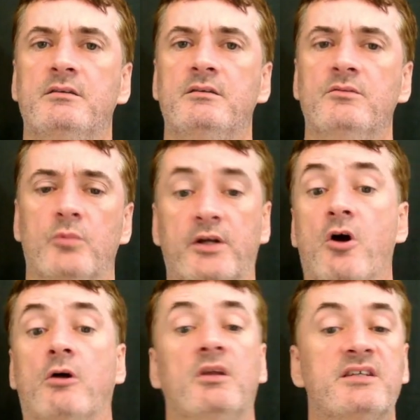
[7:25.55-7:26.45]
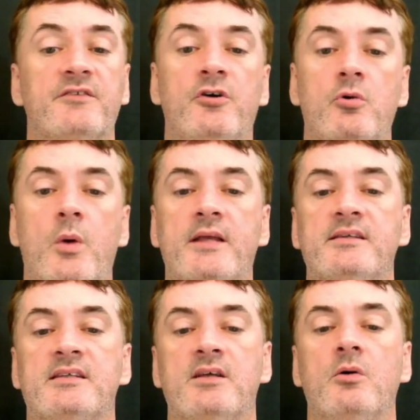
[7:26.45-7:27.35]
regardless of who wins.
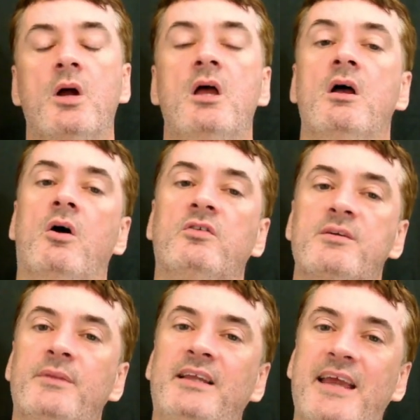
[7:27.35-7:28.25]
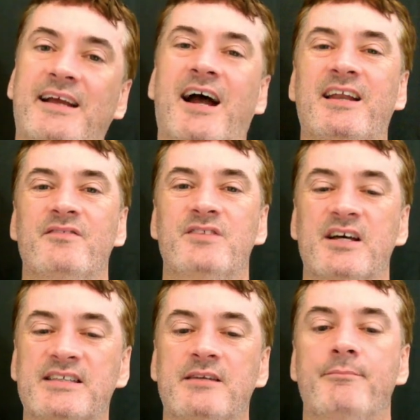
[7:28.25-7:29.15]
So ultimately, it kind of
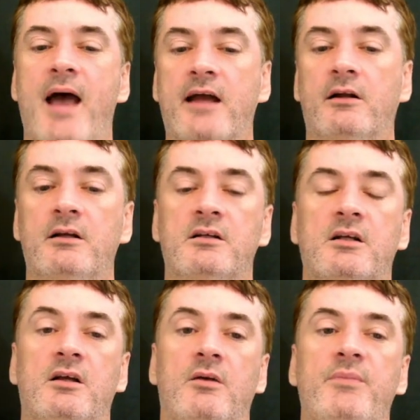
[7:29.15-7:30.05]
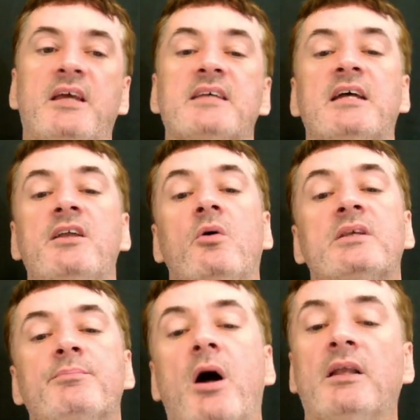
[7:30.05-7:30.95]
doesn't matter because I know it's
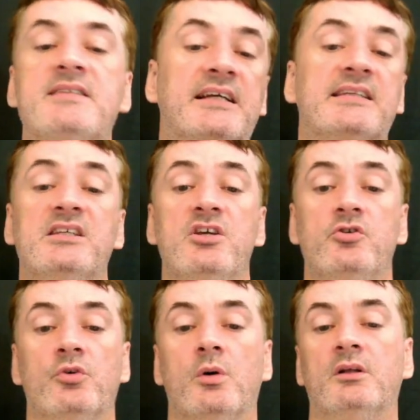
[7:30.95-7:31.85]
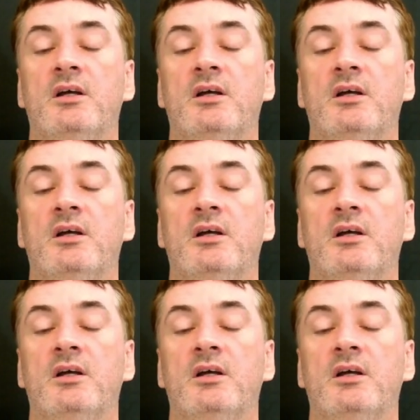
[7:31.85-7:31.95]
politics as usual.